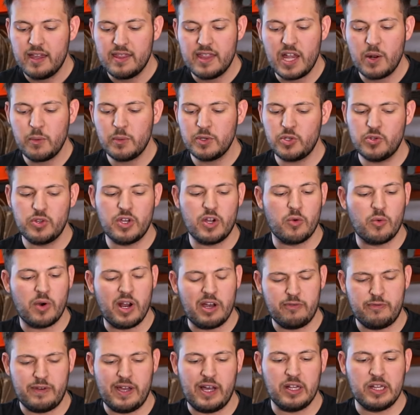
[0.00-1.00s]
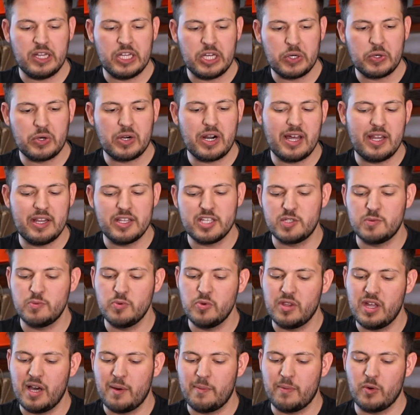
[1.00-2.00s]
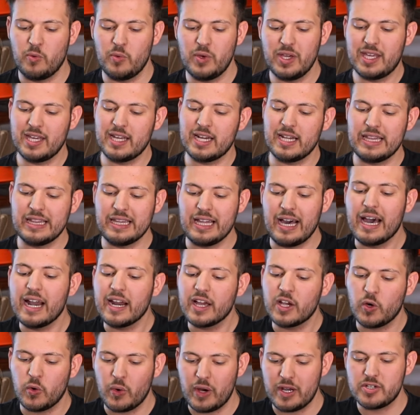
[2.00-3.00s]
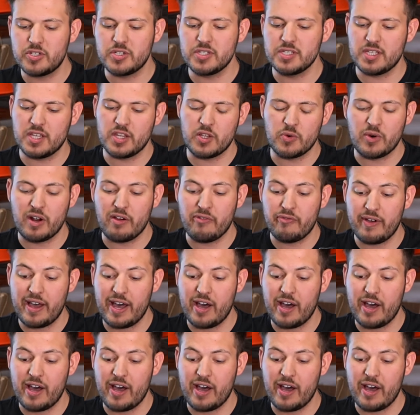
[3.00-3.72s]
Then we do the rough out lower and the smooth upper. We get a lot of questions on the rough